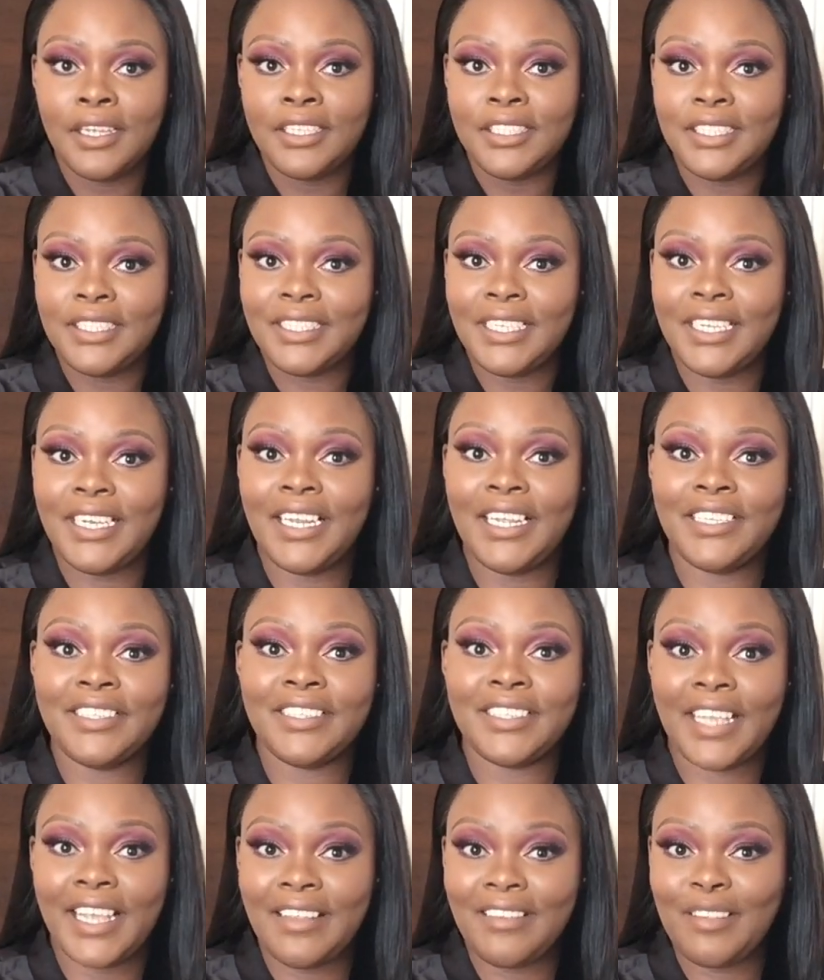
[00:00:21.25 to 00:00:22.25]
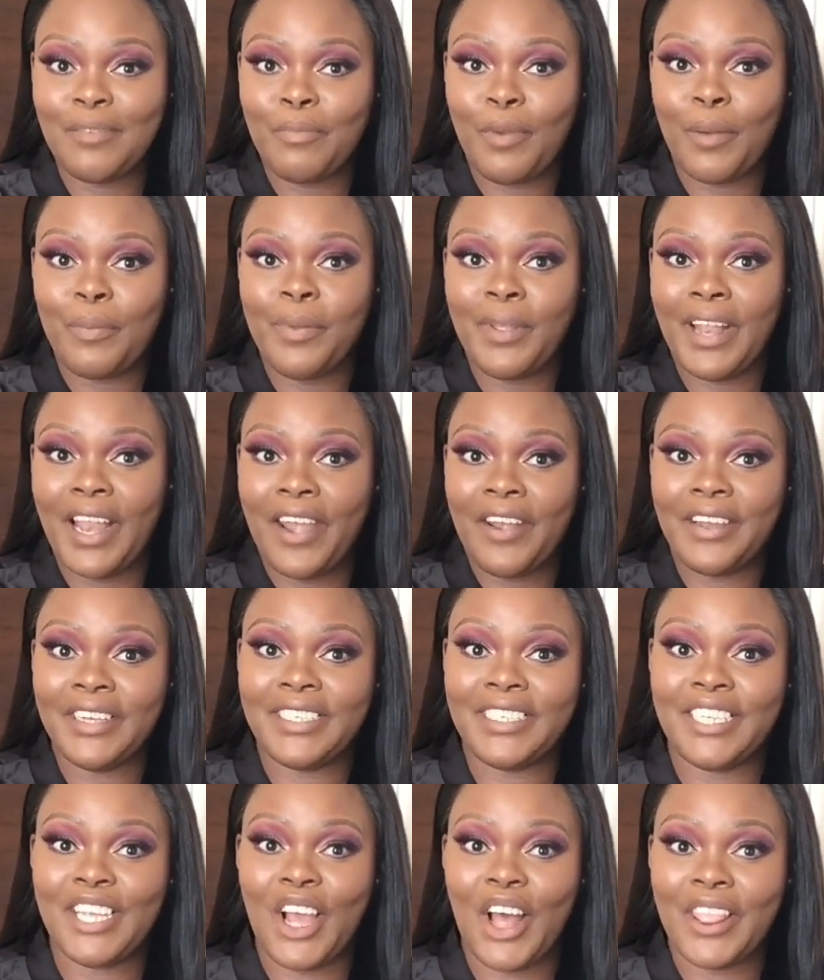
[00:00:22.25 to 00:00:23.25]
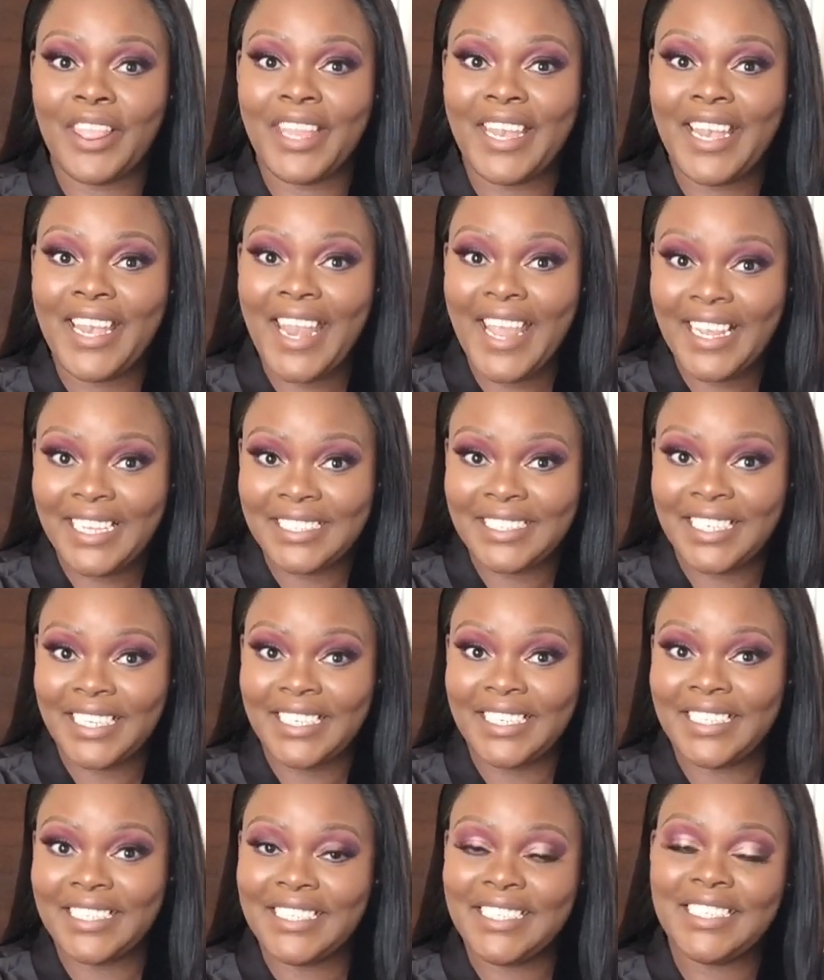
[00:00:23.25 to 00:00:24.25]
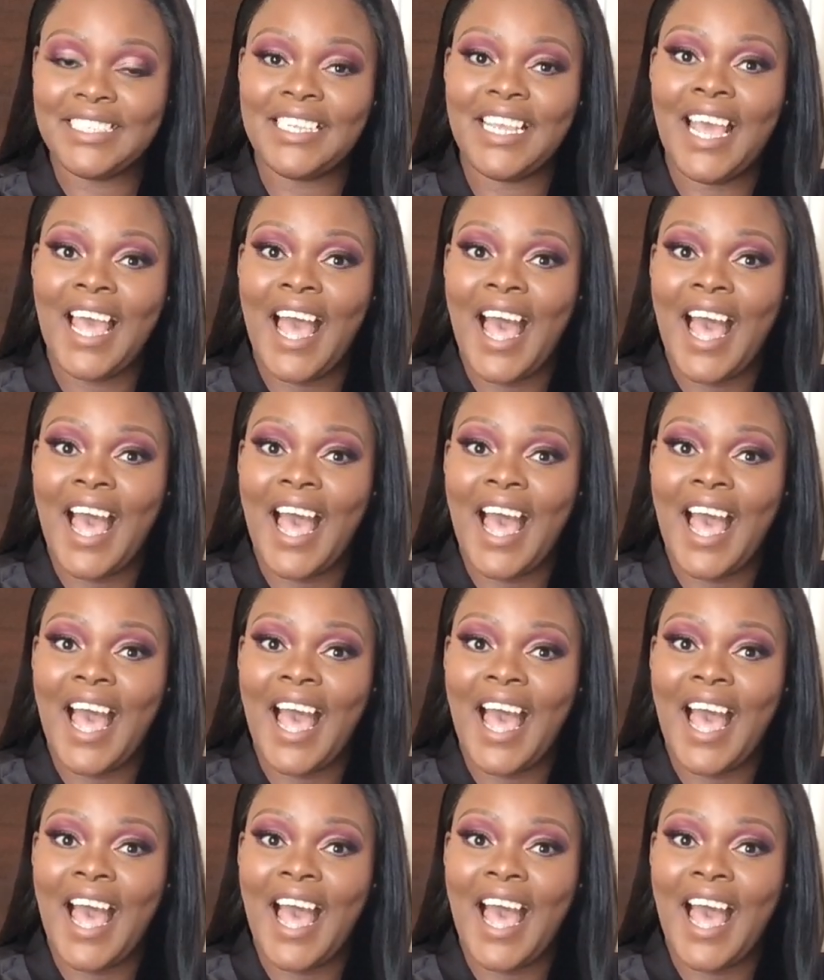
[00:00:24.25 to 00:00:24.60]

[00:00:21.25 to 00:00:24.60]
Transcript: SHEIN has gained some popularity on the net, ain't it?